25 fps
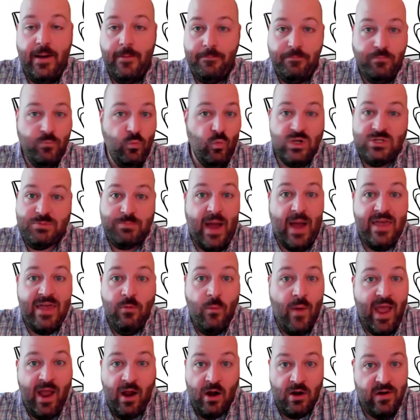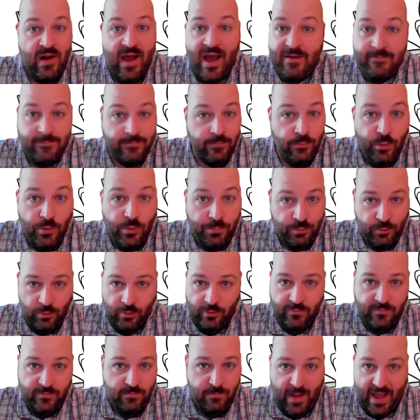which, by the way, are not foolproof
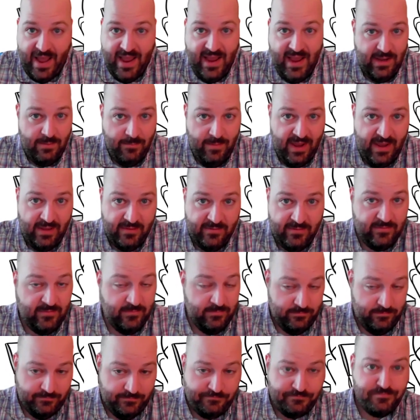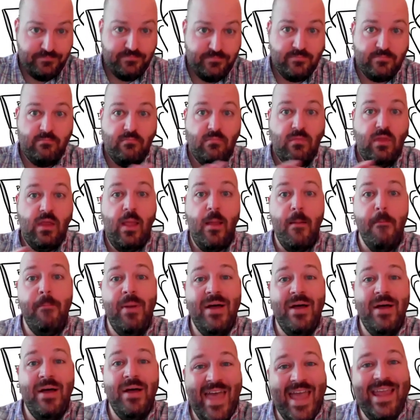by any means,
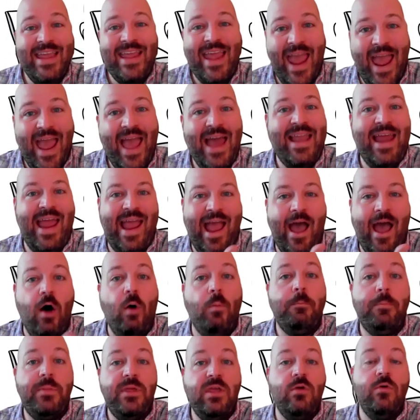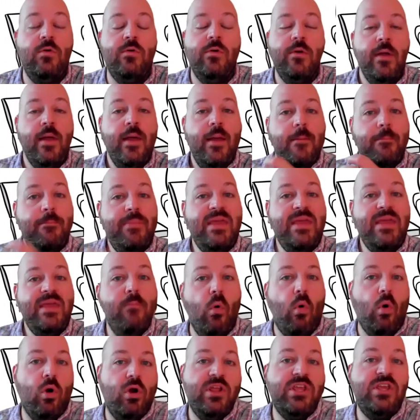but they can help you be
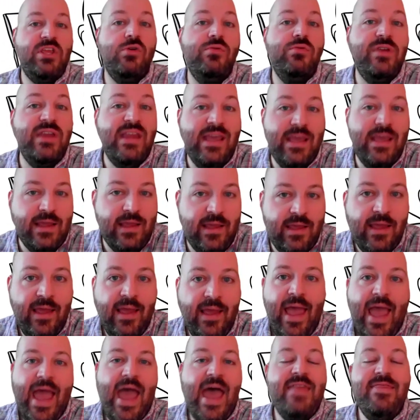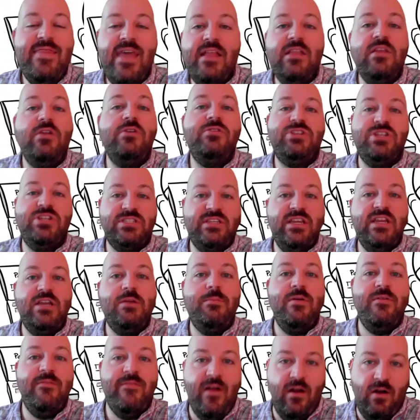more unique. And then you just need to
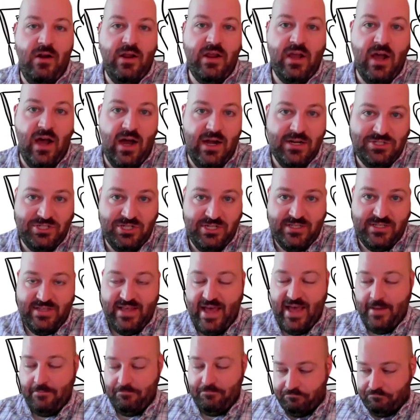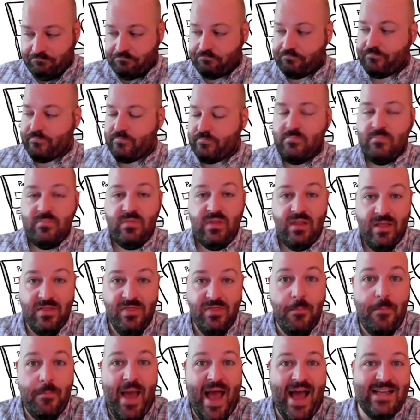be very conscious that the
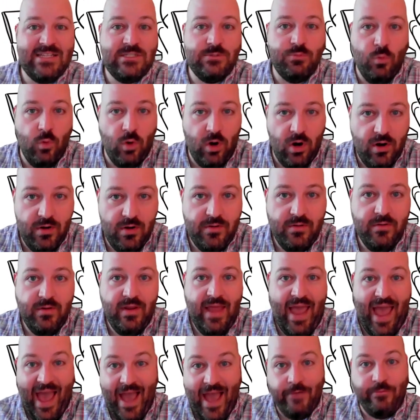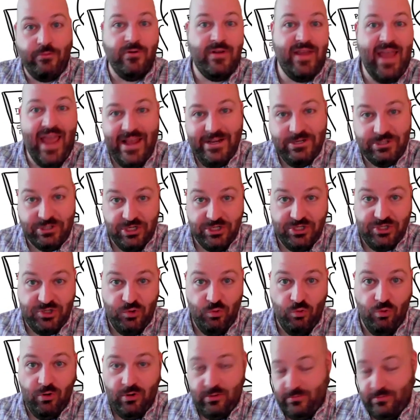password aggregation
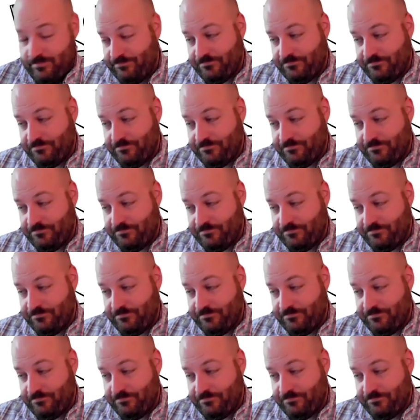tool